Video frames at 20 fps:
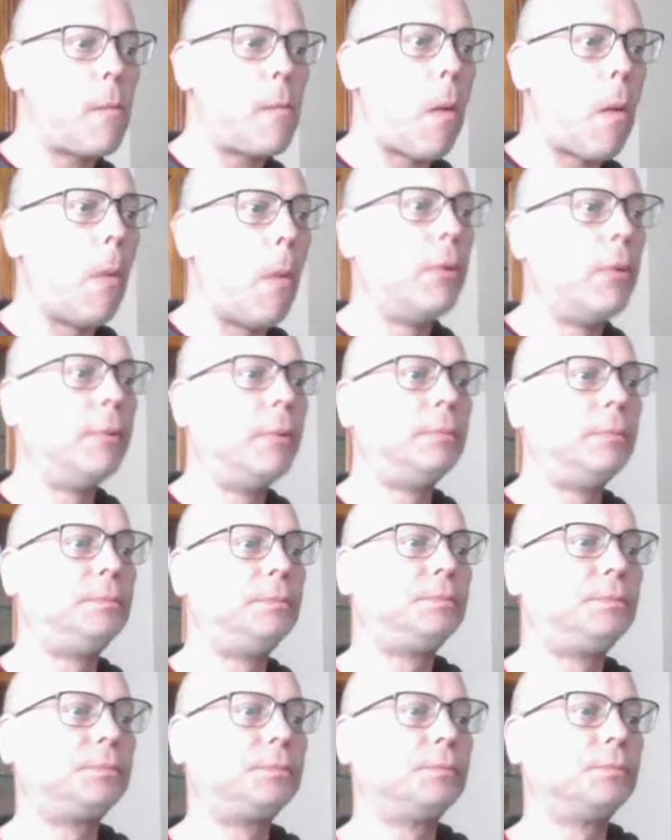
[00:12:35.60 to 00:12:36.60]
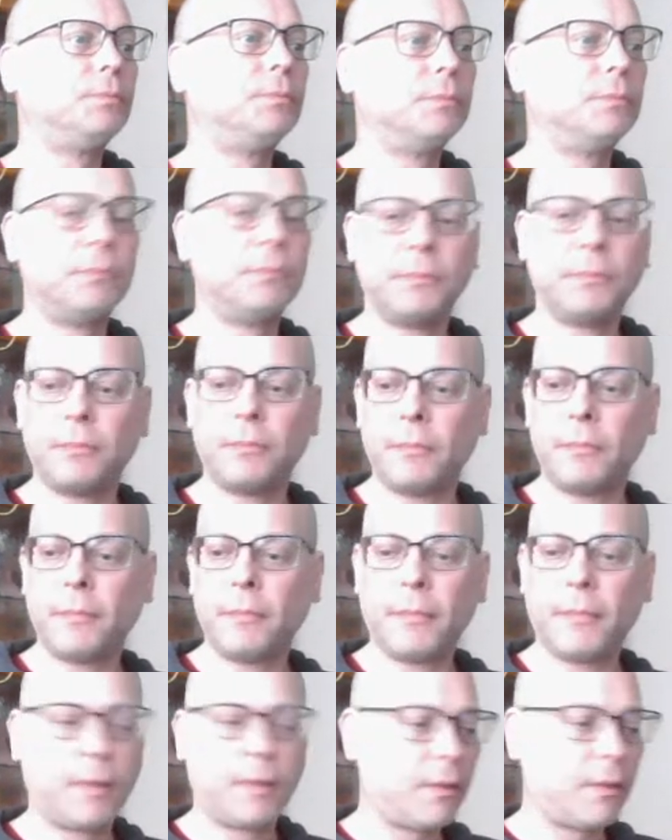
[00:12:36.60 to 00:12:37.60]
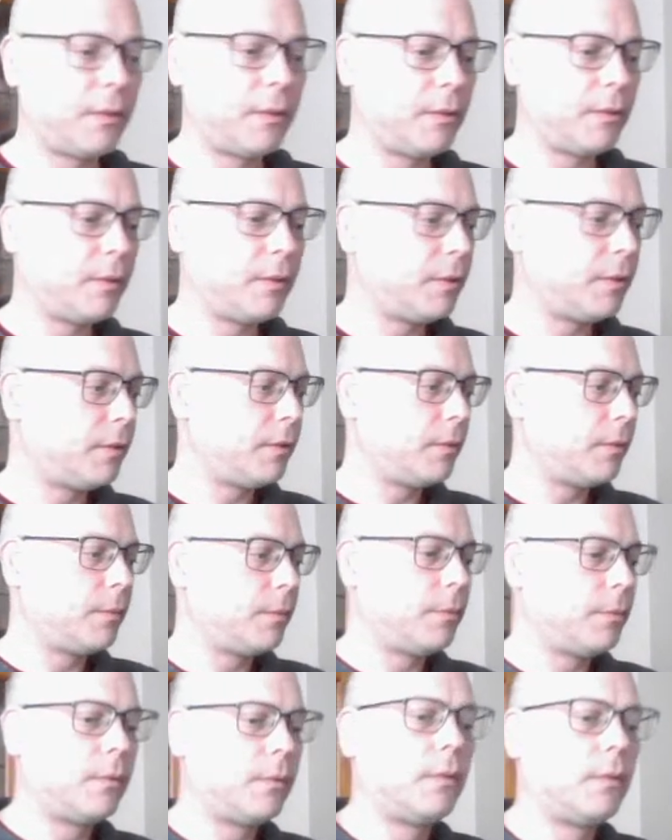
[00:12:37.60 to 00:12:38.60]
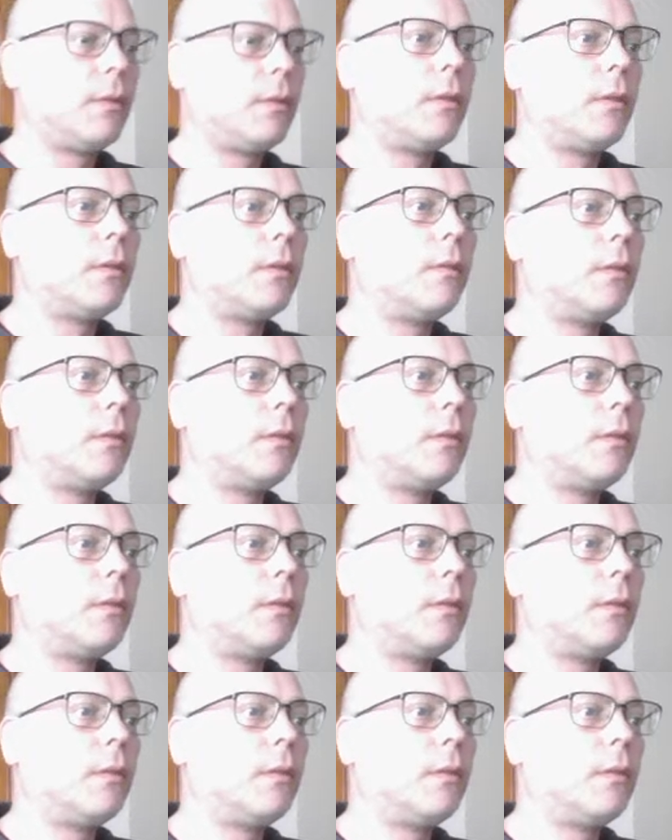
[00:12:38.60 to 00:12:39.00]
[no speech]